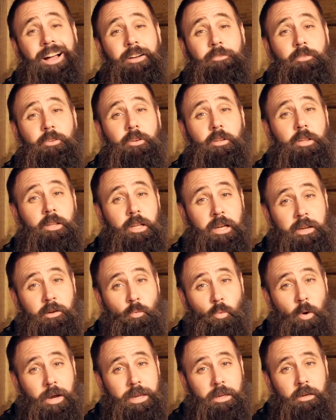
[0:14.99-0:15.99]
offer
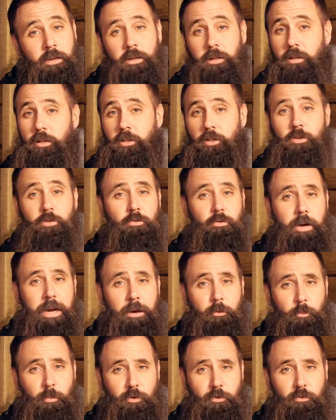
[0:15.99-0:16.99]
lightweight, year-round